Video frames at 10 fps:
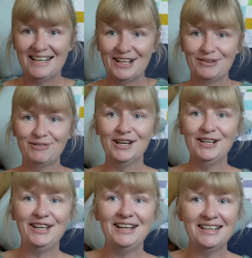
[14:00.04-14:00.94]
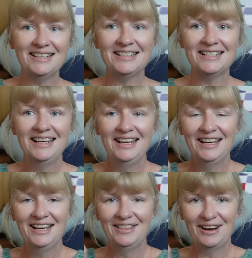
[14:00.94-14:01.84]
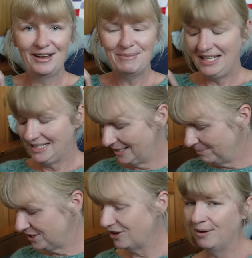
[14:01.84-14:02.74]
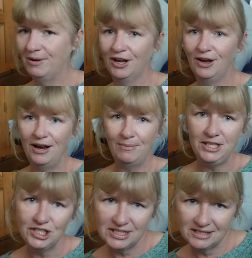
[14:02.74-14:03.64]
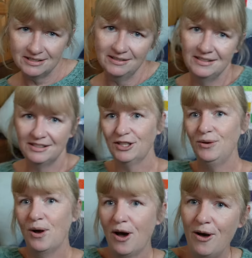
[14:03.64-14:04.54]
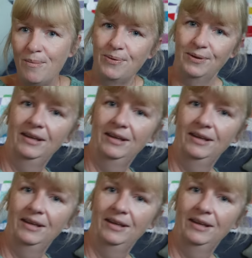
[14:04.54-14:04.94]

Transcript: another ranunculus that I made some time ago. Let me just scoop up.